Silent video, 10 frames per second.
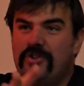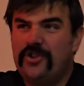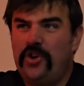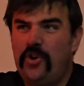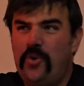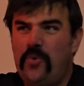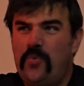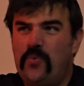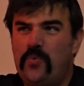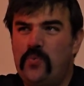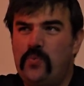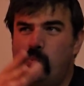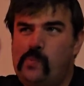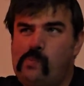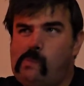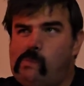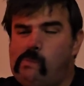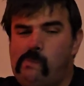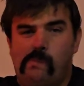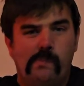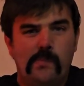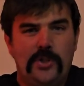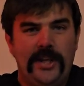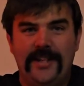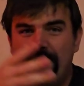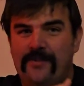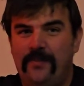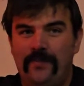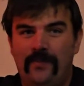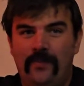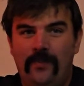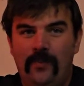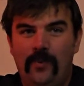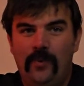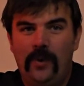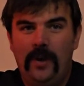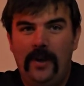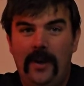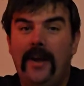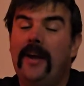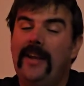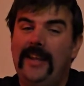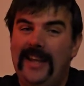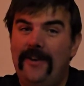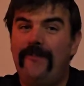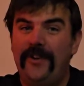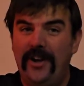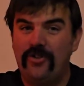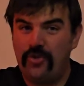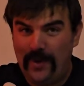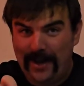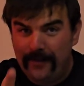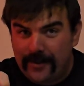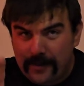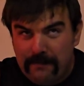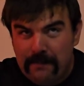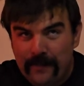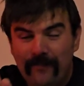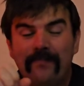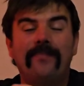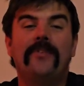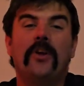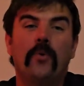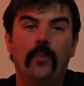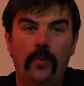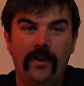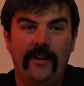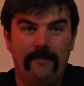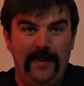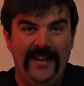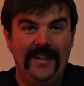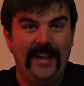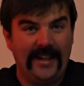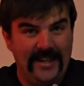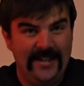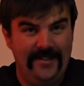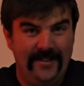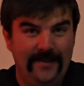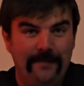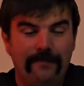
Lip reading: So, Jason, if not drowned, would have been a kid.